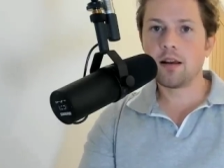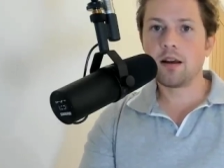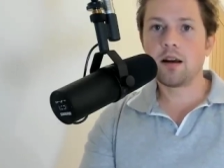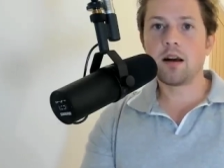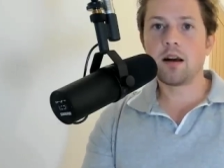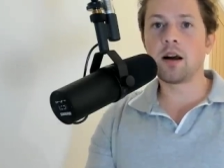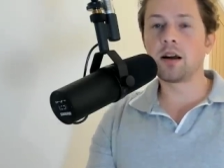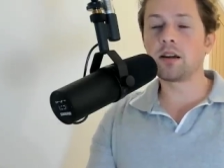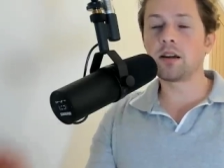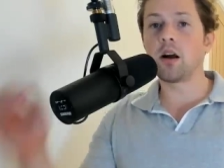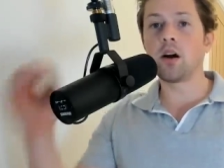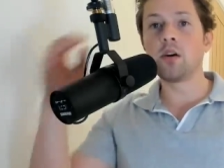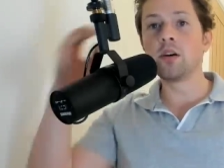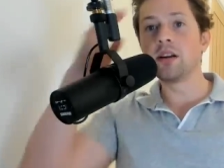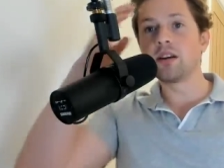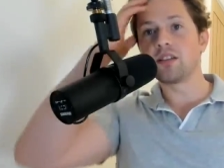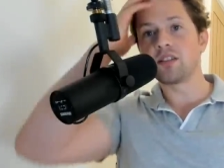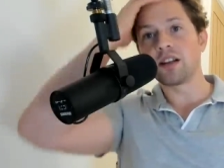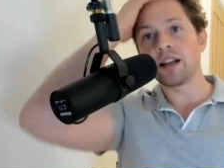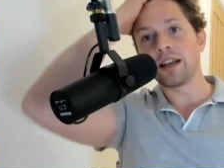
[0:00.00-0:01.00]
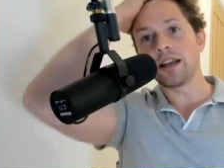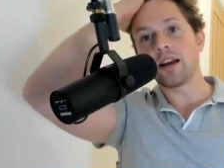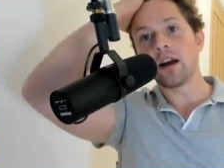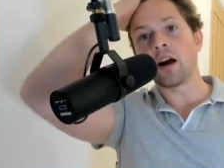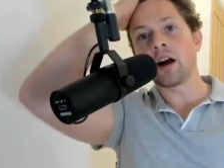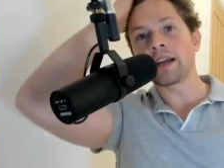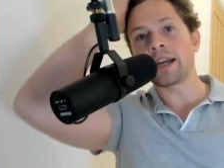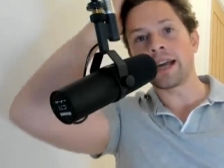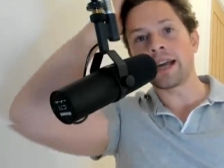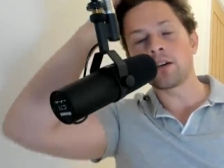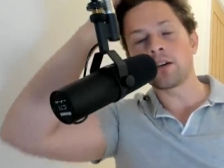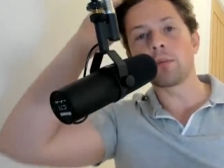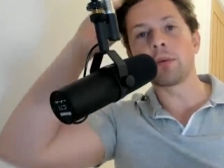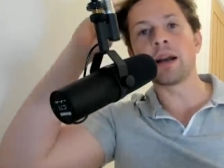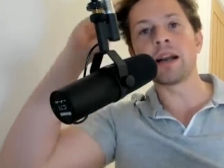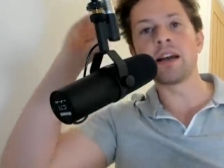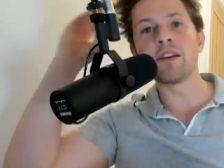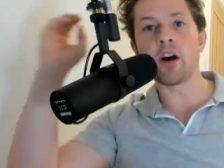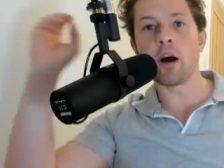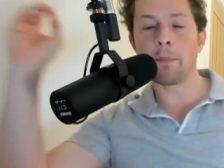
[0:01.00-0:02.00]
I honestly, I cannot
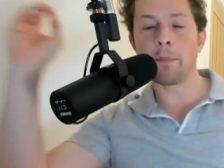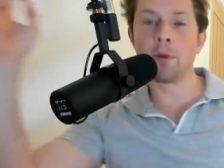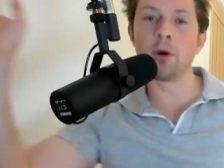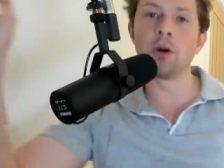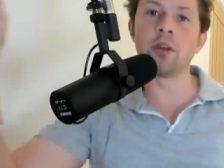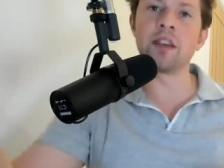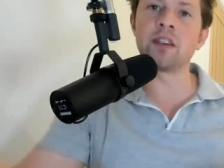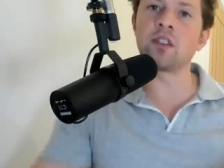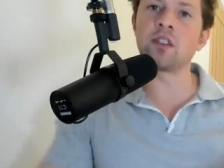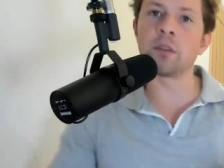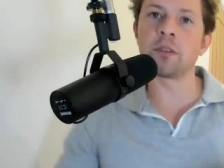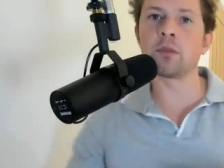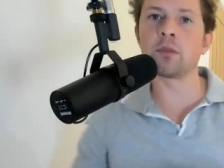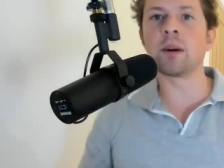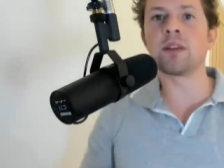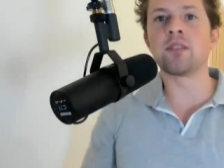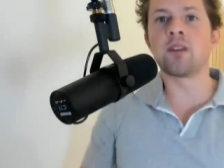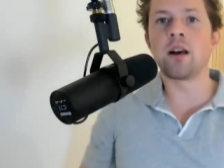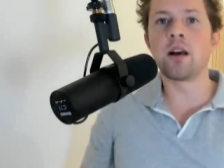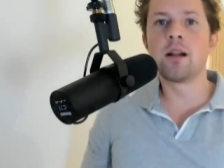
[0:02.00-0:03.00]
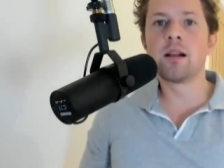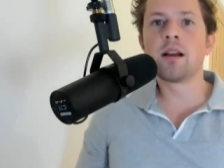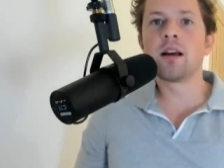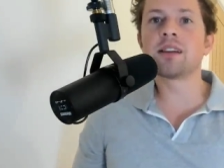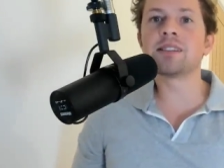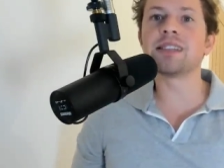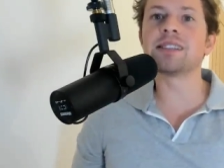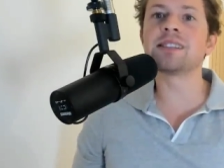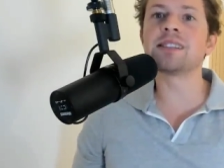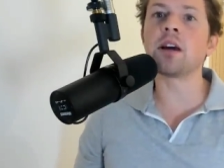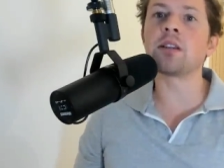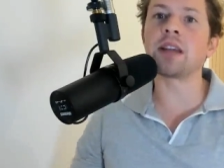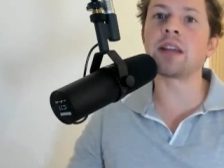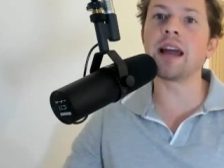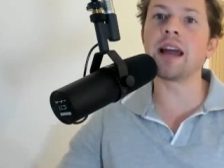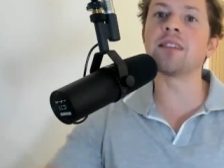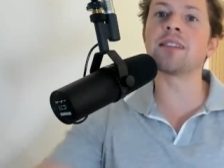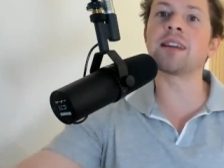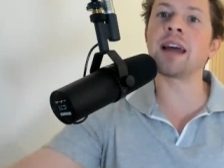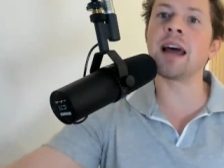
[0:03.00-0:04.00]
believe it. I put this on Twitter. I said Southgate
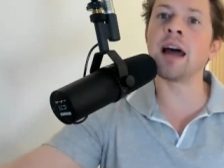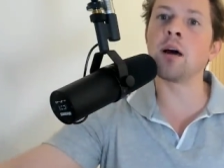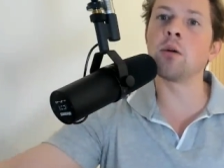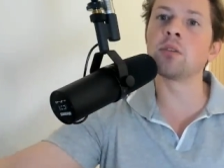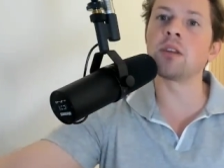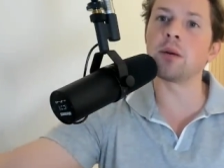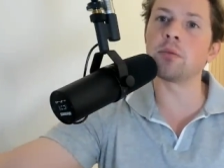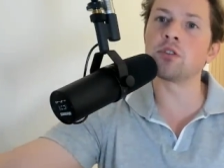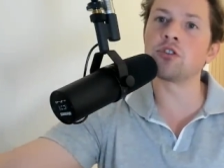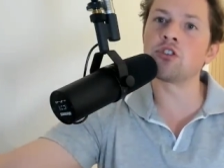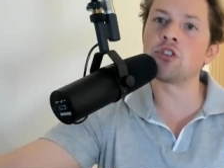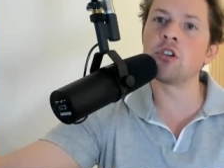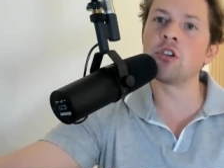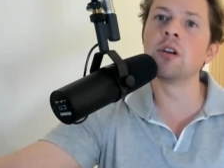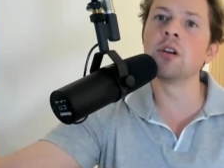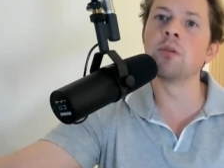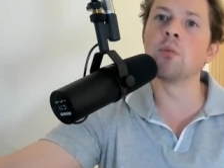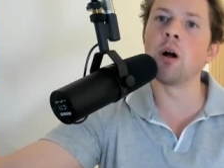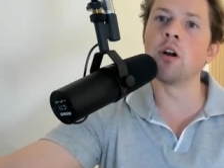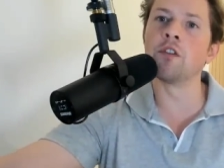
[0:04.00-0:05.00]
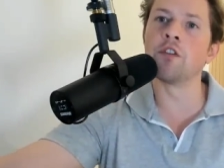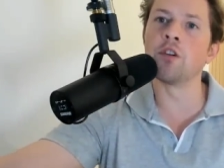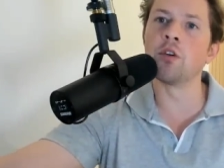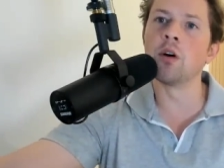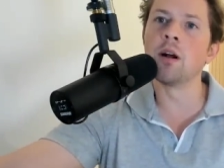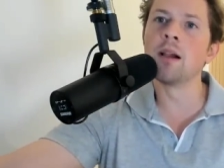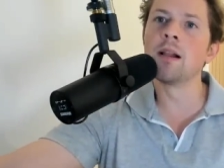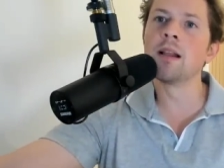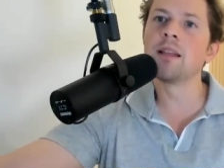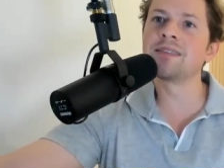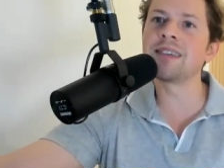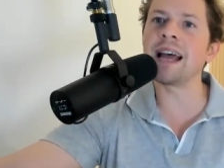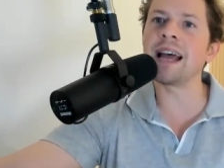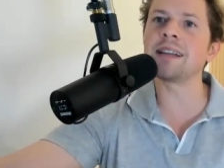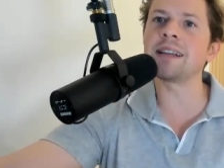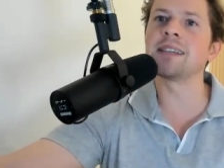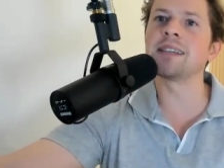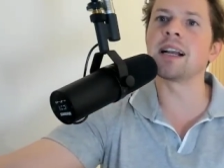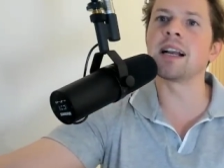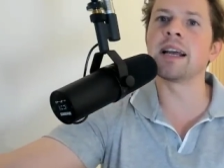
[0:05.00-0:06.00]
is a coward that was truly woeful,
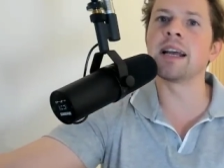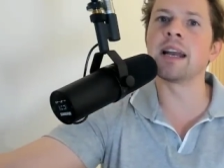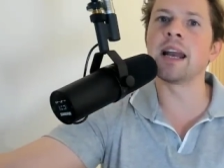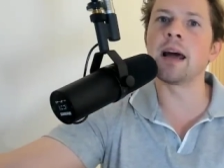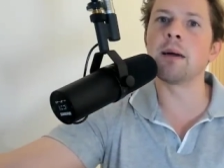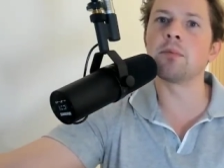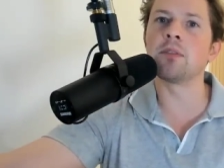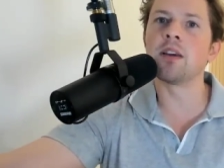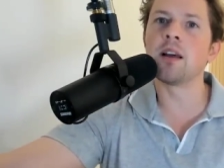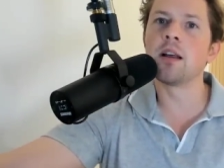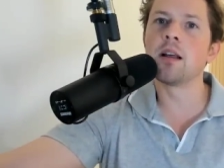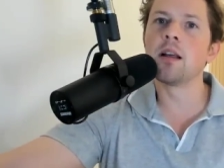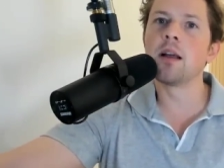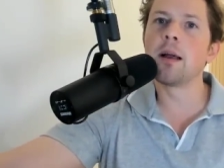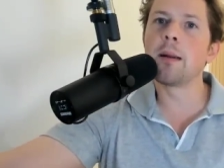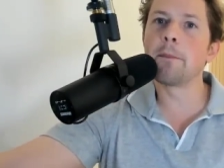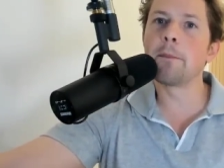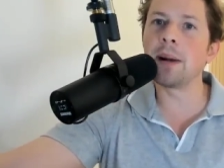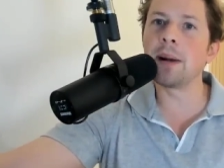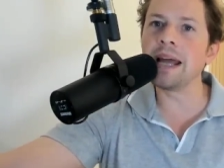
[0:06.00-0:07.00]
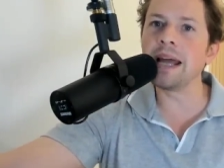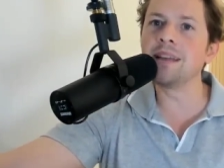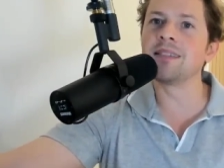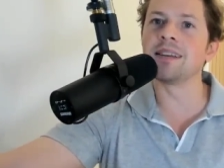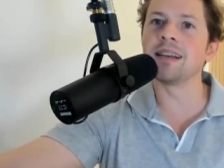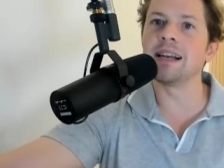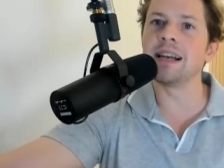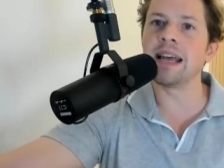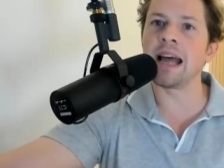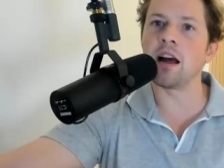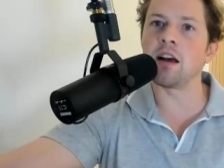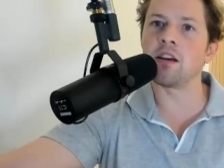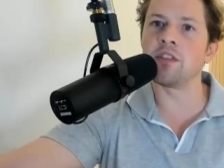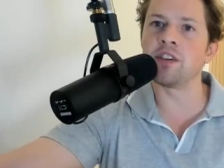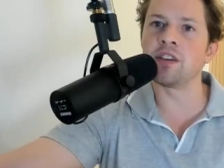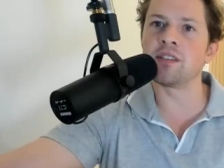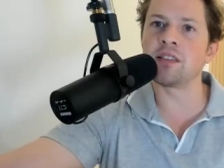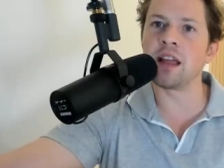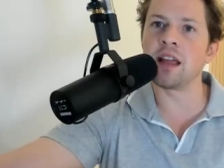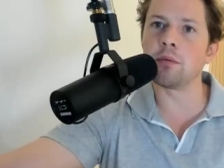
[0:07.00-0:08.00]
tactically inept, blatantly out of
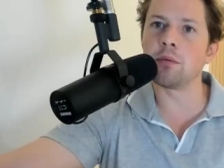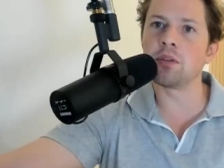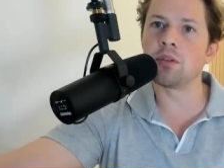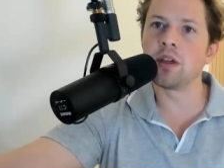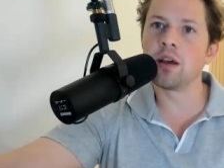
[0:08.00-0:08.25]
his depth,